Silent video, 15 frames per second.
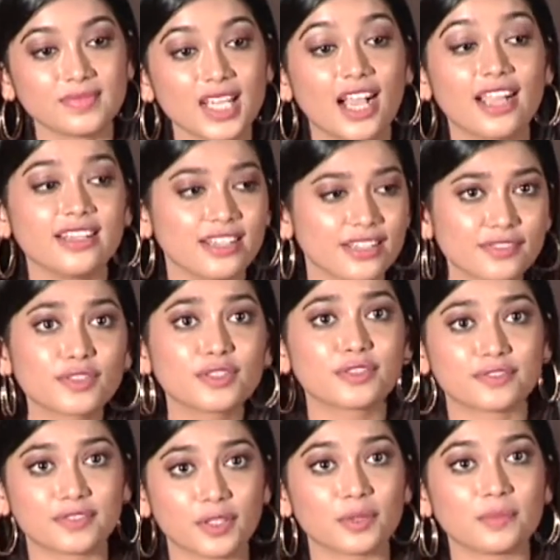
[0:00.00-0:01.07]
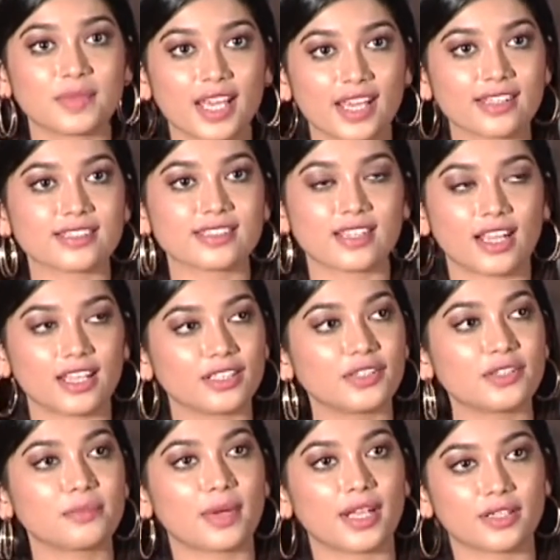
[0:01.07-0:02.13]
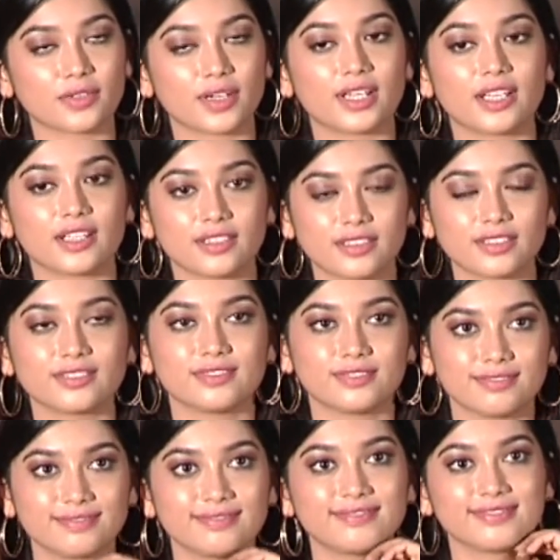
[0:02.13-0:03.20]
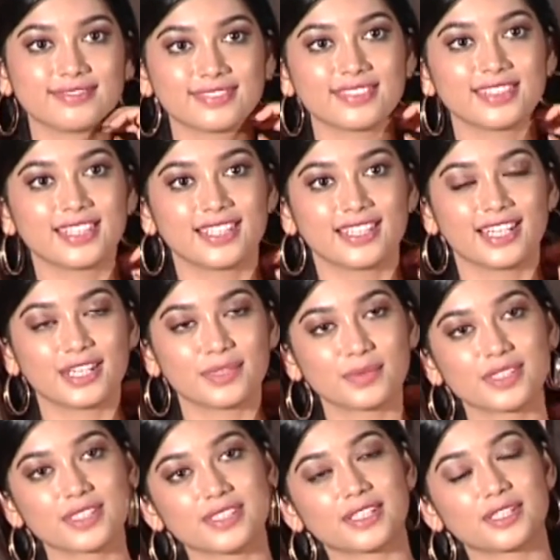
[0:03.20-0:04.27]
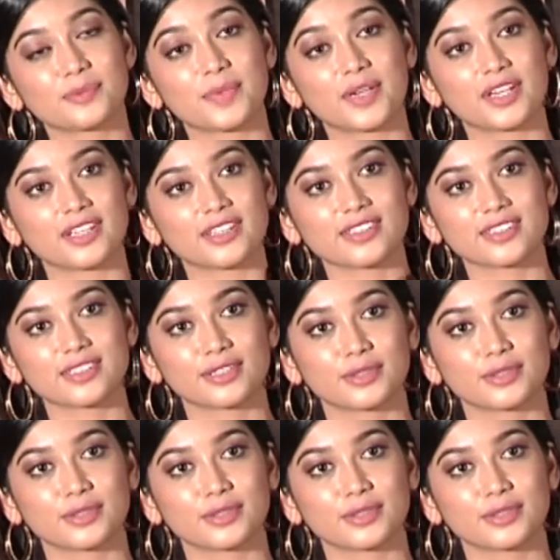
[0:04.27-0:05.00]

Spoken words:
I did for the film, yes. I learned bike riding. It was experience.